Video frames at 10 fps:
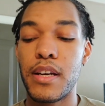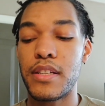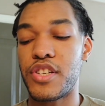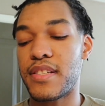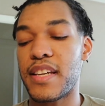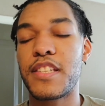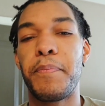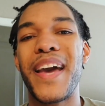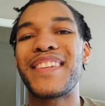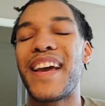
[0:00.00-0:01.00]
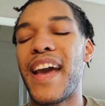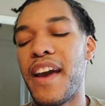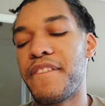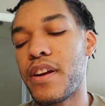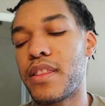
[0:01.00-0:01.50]
just expect
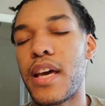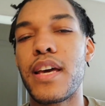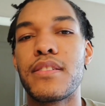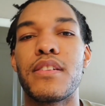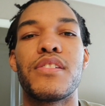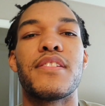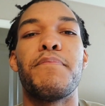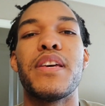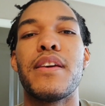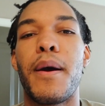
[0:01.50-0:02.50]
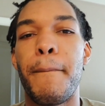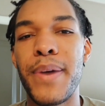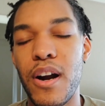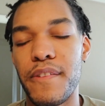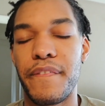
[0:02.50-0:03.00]
everything to just be
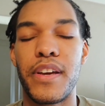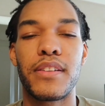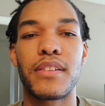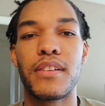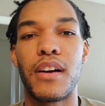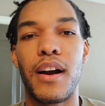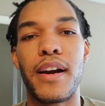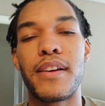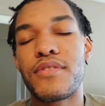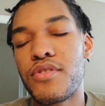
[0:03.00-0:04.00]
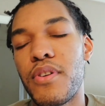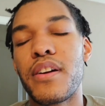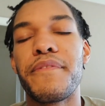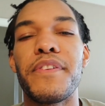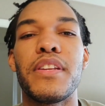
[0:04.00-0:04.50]
perfect. All right, it's
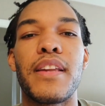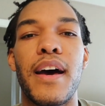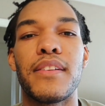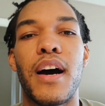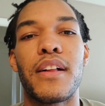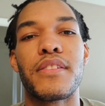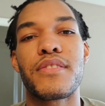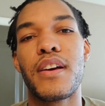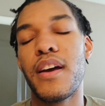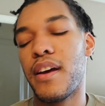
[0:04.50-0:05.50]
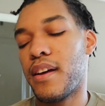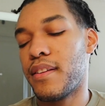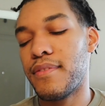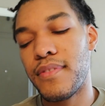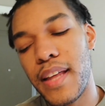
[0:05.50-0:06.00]
$259.
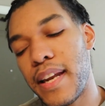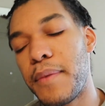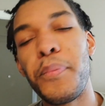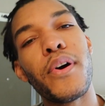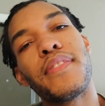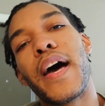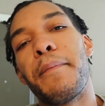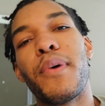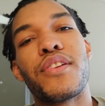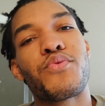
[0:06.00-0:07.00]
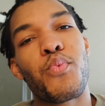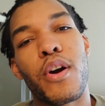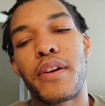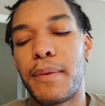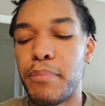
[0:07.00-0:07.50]
They didn't put that much
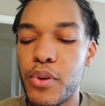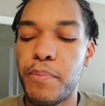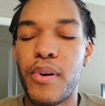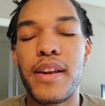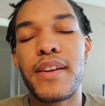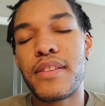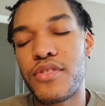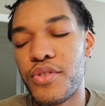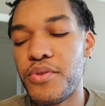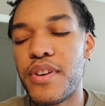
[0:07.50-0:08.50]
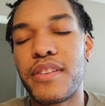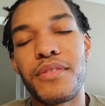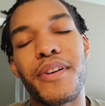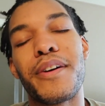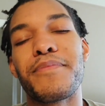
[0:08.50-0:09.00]
work and blueprinting into it, you
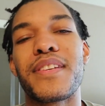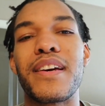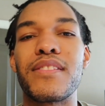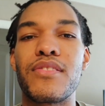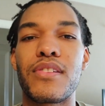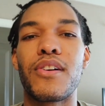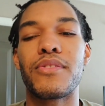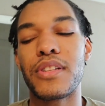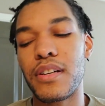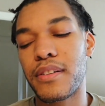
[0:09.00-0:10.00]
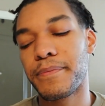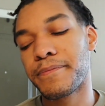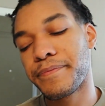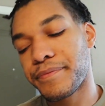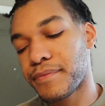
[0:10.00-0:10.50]
know what I'm saying? So look,
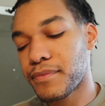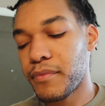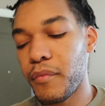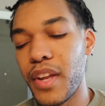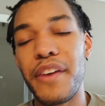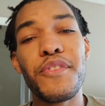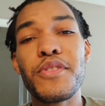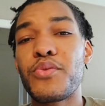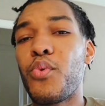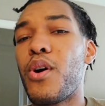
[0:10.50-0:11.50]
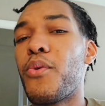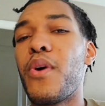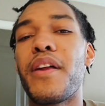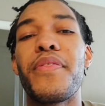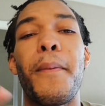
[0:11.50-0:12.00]
If you just want one
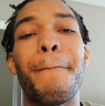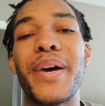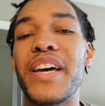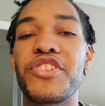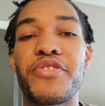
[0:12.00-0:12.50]
of the best